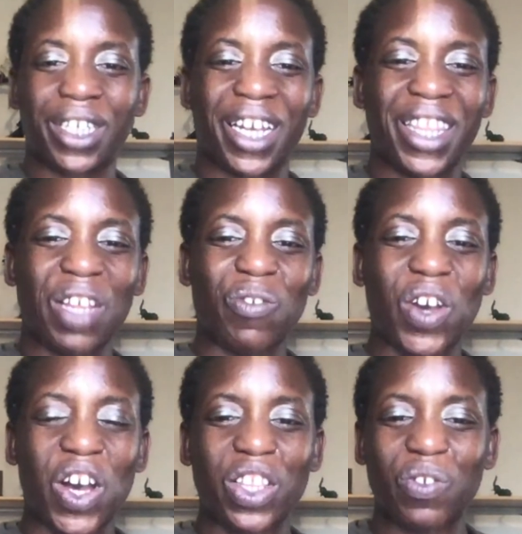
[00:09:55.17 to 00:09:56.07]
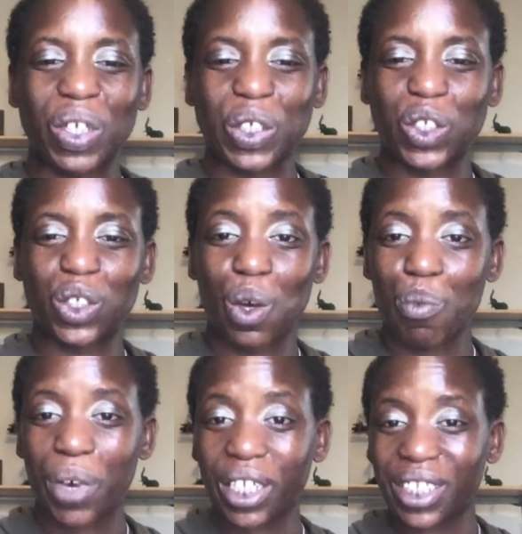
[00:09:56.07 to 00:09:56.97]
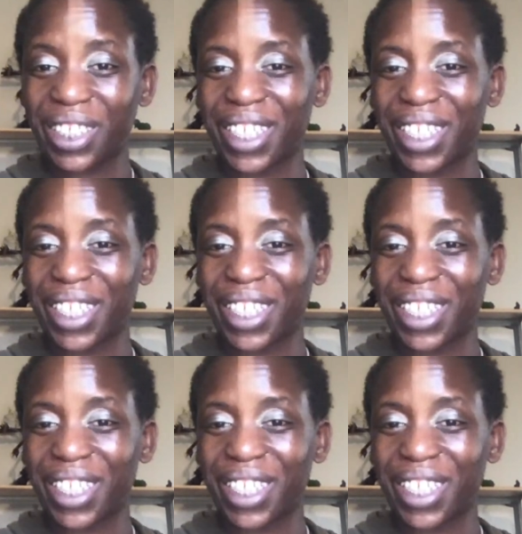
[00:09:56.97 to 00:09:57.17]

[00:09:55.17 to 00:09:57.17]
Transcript: I love all of you so much,